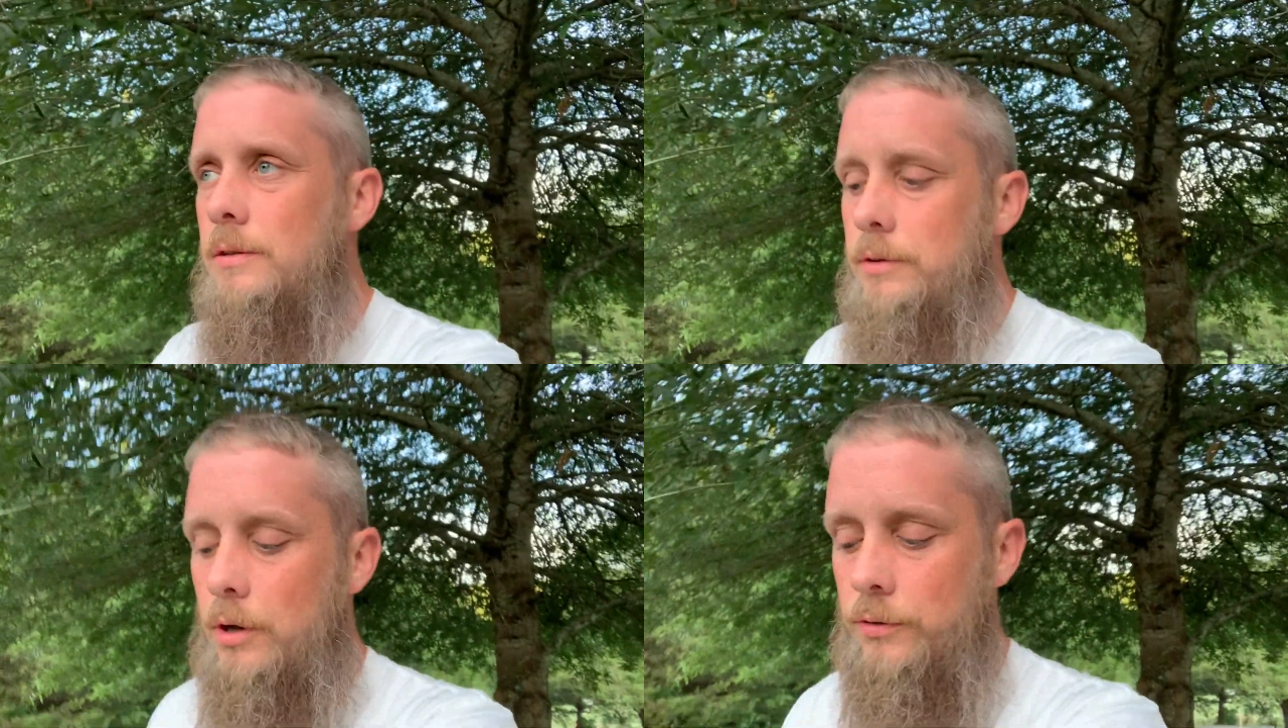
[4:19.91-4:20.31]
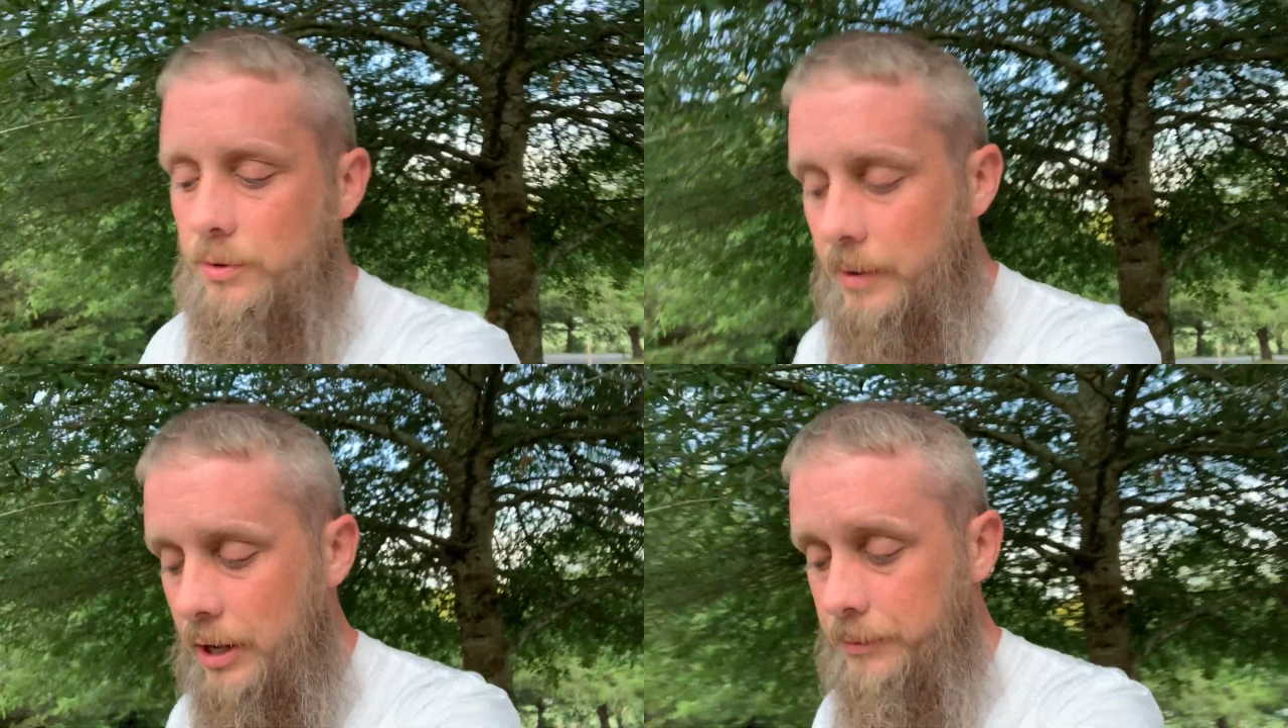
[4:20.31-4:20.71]
you know,
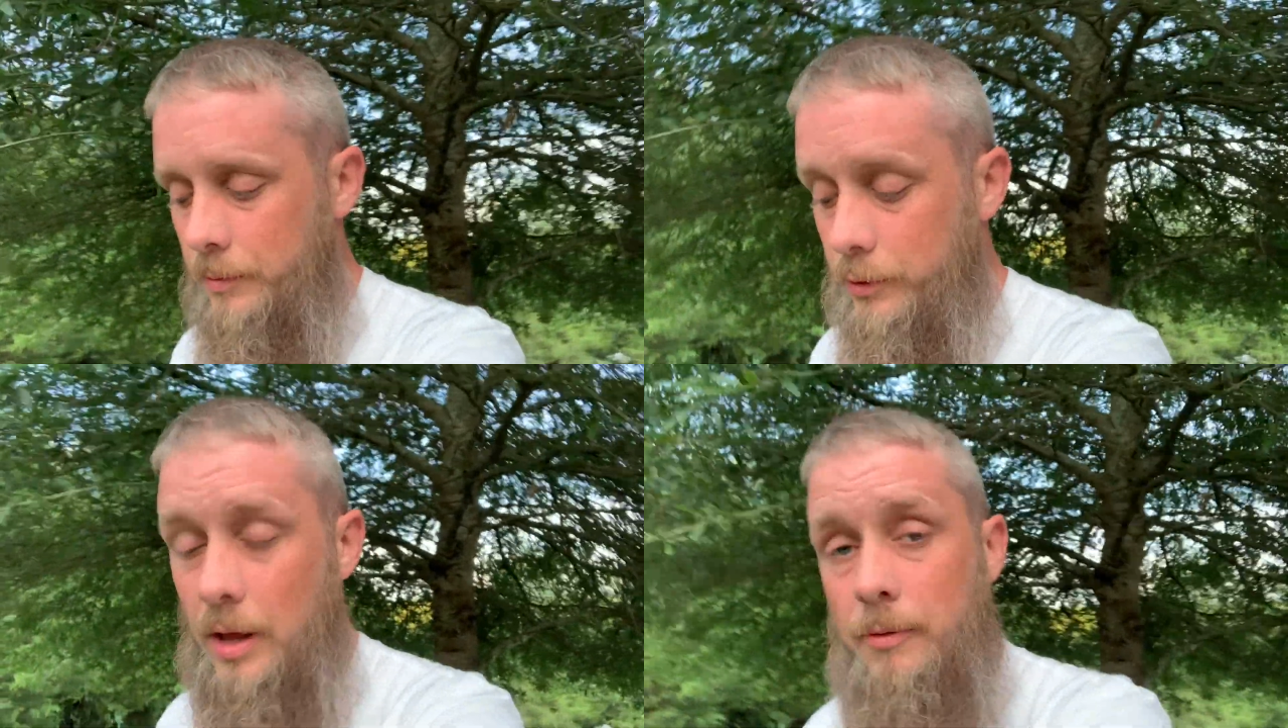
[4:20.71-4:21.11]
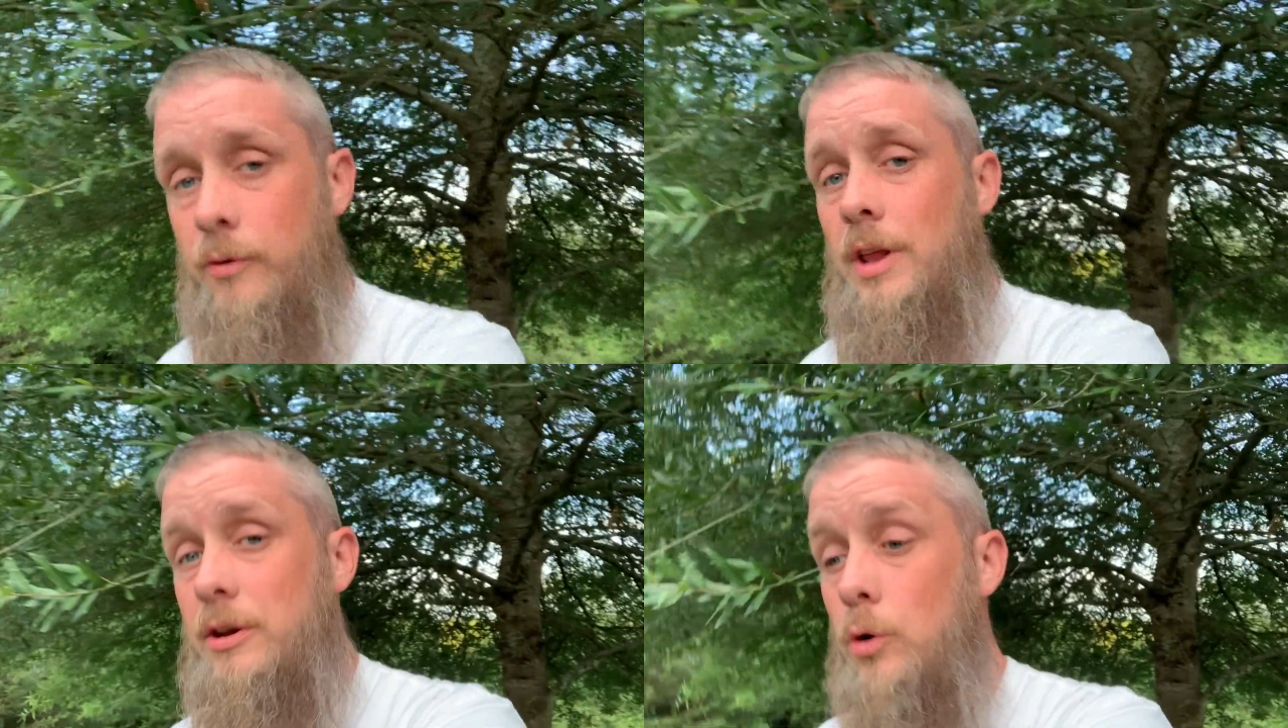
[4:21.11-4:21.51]
somebody help them do that
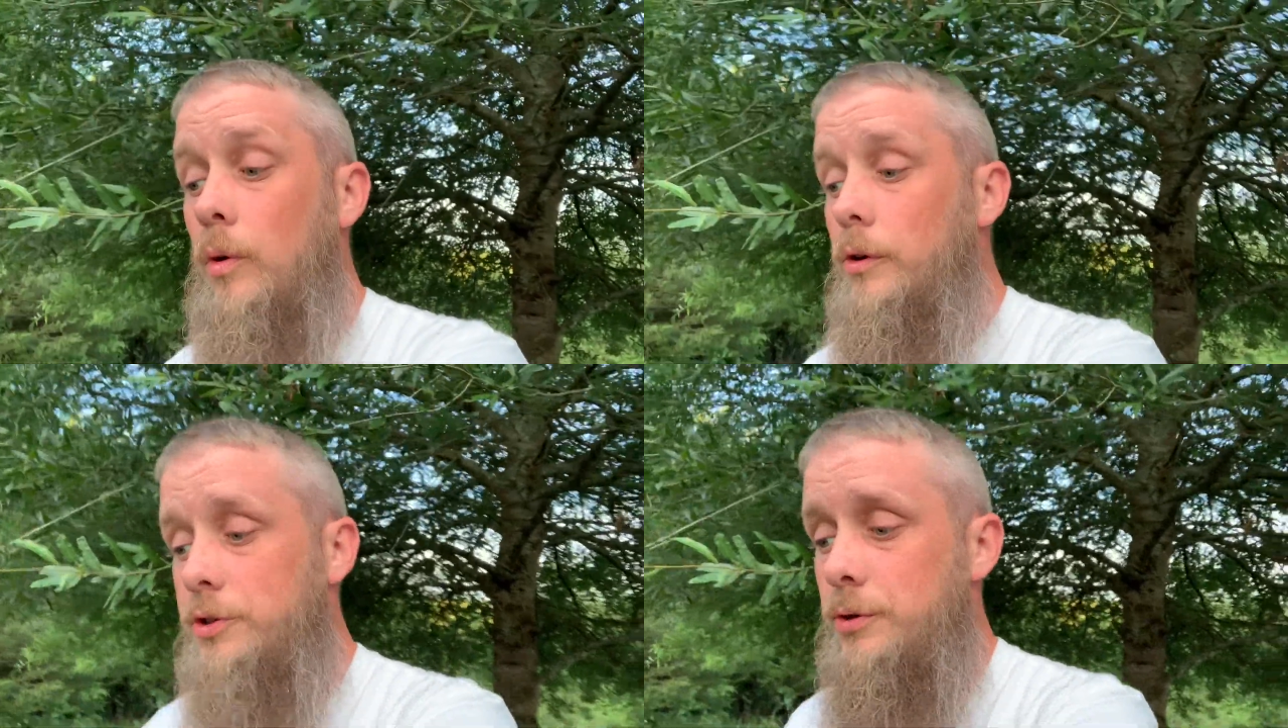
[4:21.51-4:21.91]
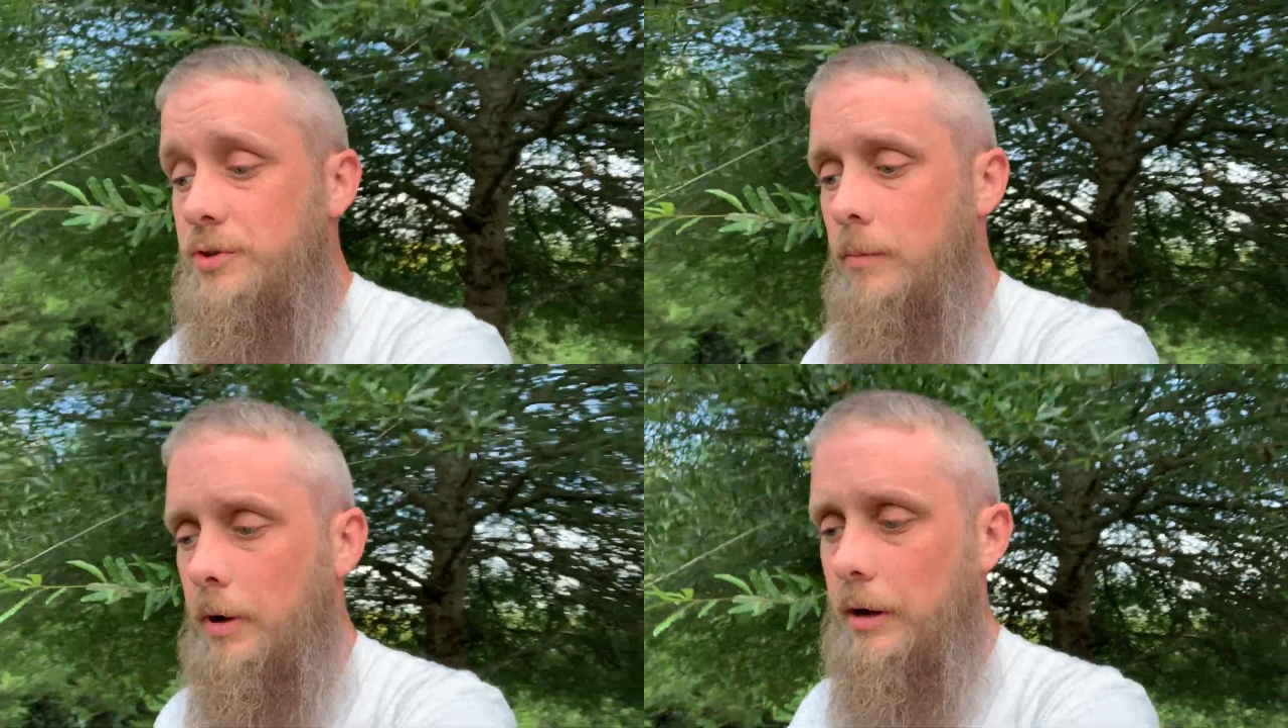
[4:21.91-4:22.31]
before they do really shoot
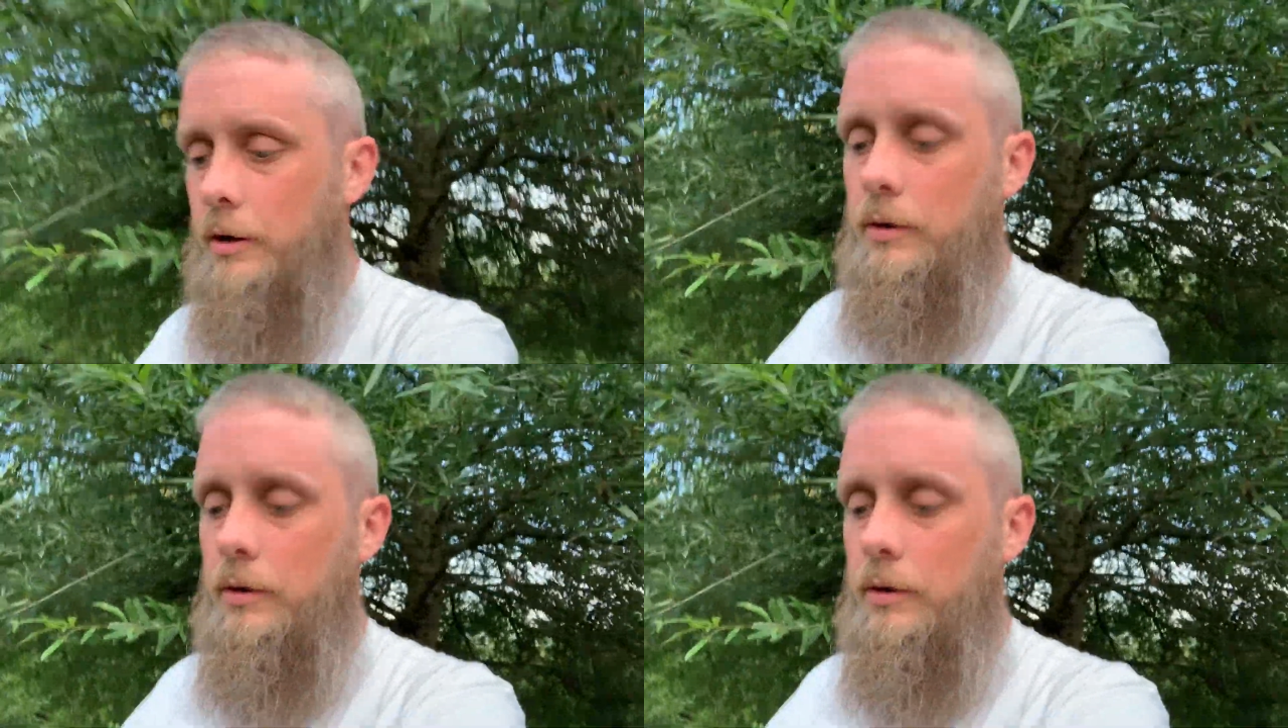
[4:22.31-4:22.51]
somebody.